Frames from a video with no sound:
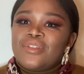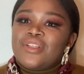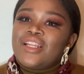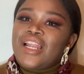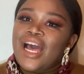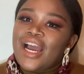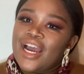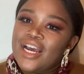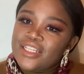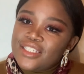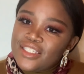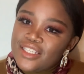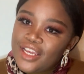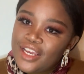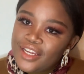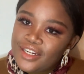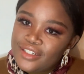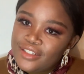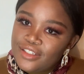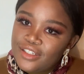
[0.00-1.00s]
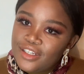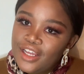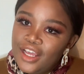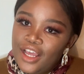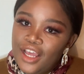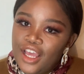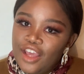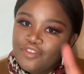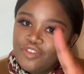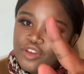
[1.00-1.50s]
like I said,
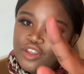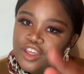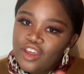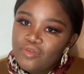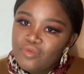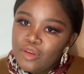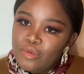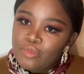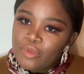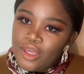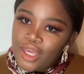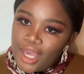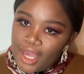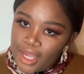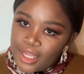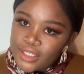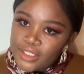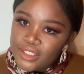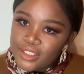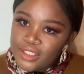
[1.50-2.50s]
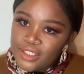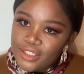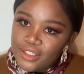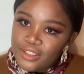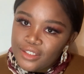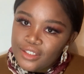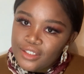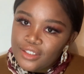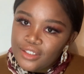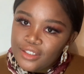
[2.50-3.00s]
if you give me BS,
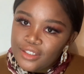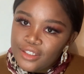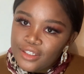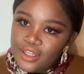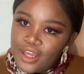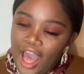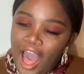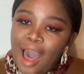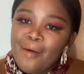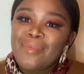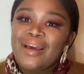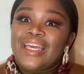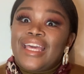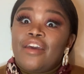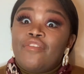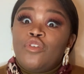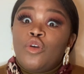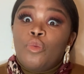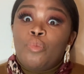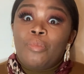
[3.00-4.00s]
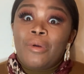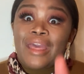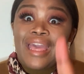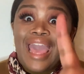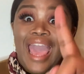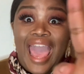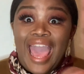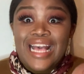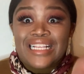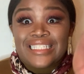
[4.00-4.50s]
I'm gonna give you
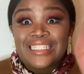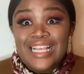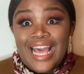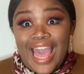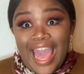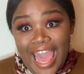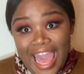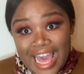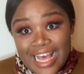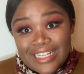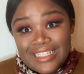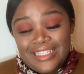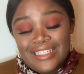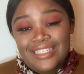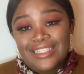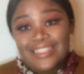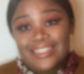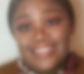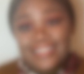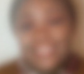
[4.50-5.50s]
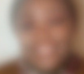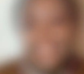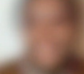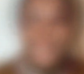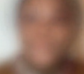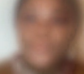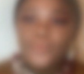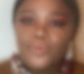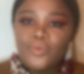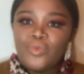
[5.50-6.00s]
BSS.
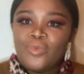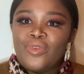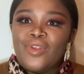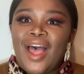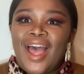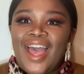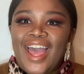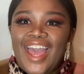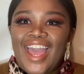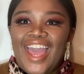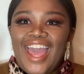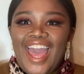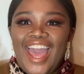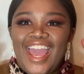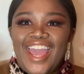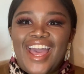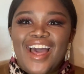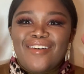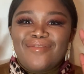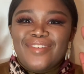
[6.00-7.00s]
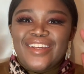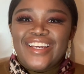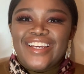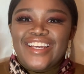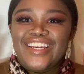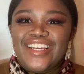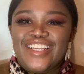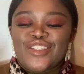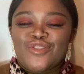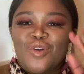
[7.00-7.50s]
Hey
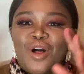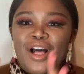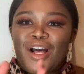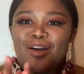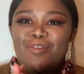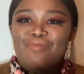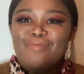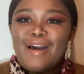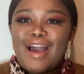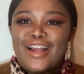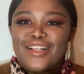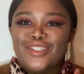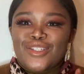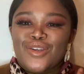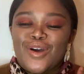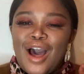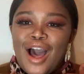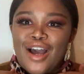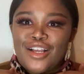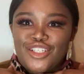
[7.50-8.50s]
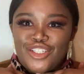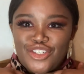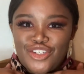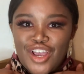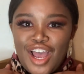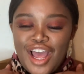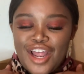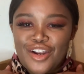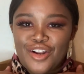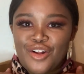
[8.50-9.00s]
Yammiez, welcome back to our
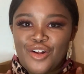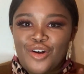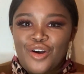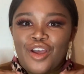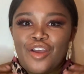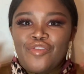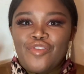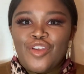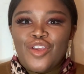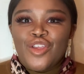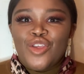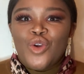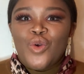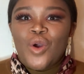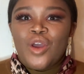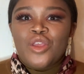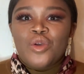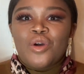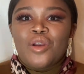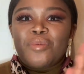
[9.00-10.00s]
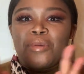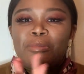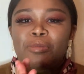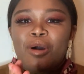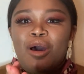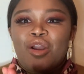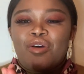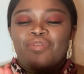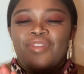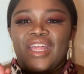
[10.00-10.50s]
channel. If you're new and you want to be
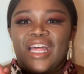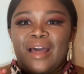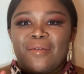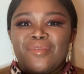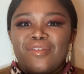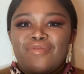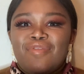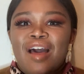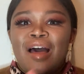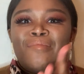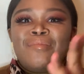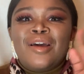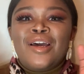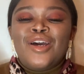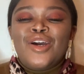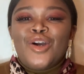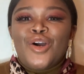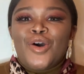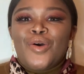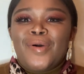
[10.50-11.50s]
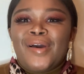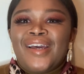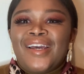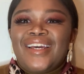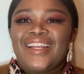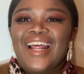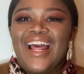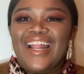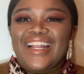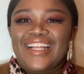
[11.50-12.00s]
part of the Yammy fam, go
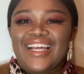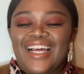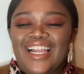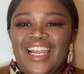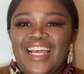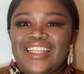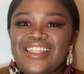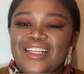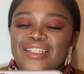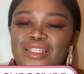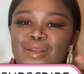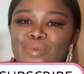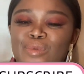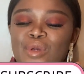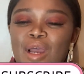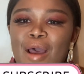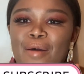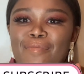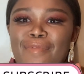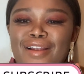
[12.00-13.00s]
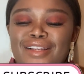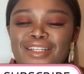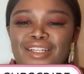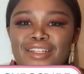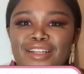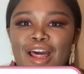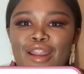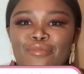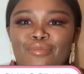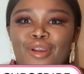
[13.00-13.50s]
ahead and click the subscribe
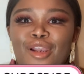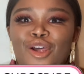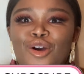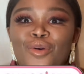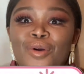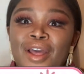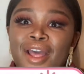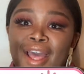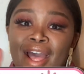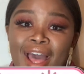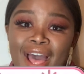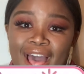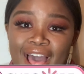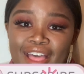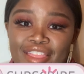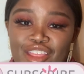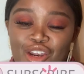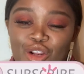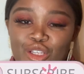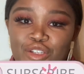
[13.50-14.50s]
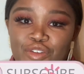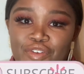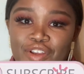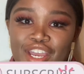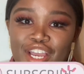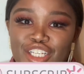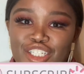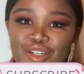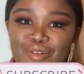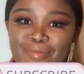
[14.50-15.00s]
button down below and the
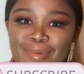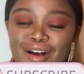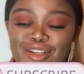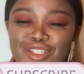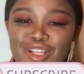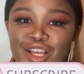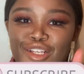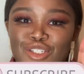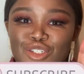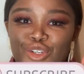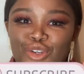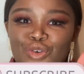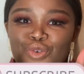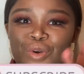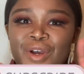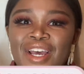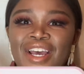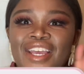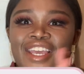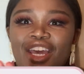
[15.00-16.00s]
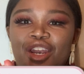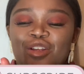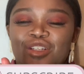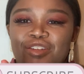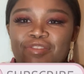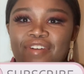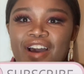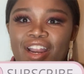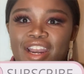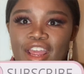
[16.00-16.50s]
notification bell so that you get
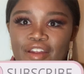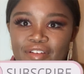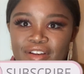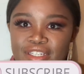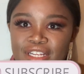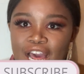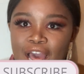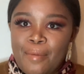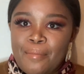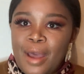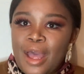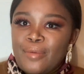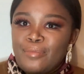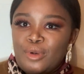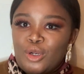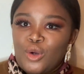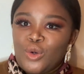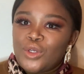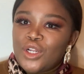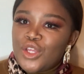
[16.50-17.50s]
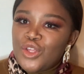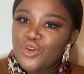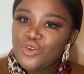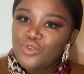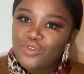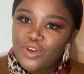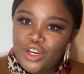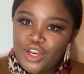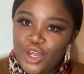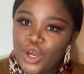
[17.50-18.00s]
notified every time I upload a new
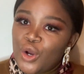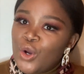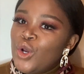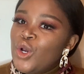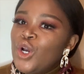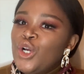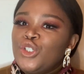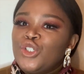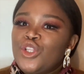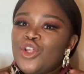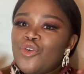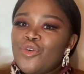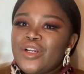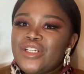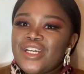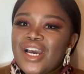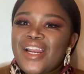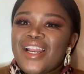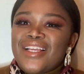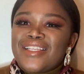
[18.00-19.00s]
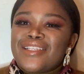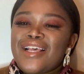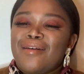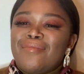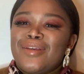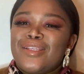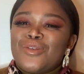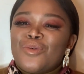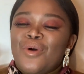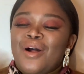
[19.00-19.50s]
video. To the returning
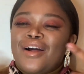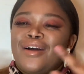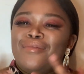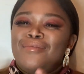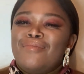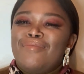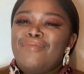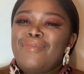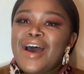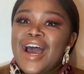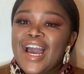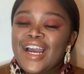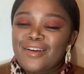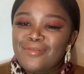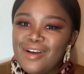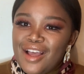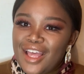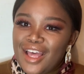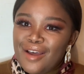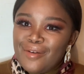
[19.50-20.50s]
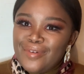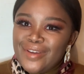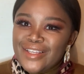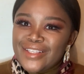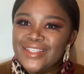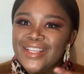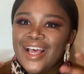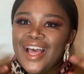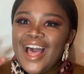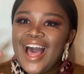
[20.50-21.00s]
savvies, welcome back my
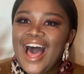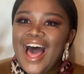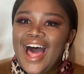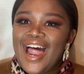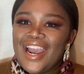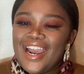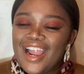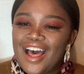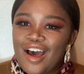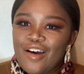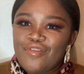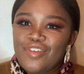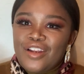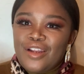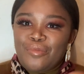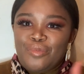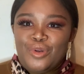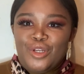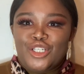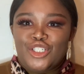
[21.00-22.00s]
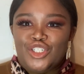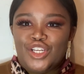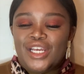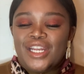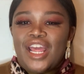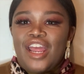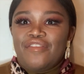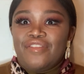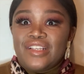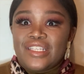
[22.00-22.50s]
Yammiez. I love and
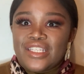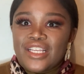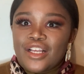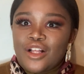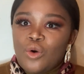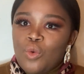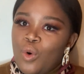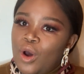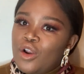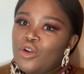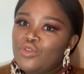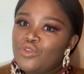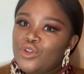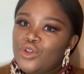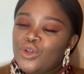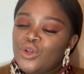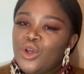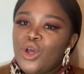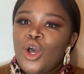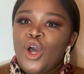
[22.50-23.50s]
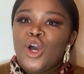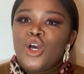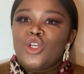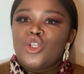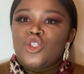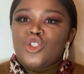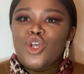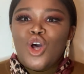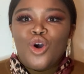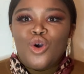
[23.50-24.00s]
appreciate every single one of you.
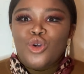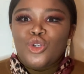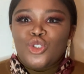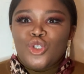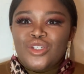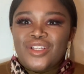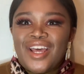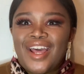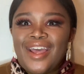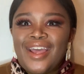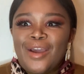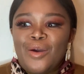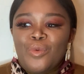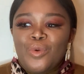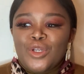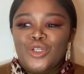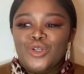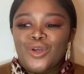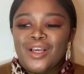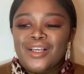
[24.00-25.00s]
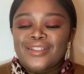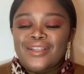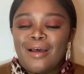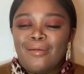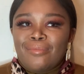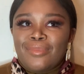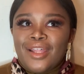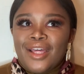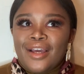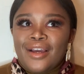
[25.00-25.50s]
So today we're doing
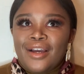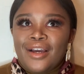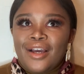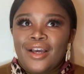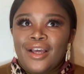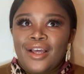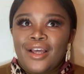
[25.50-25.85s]
something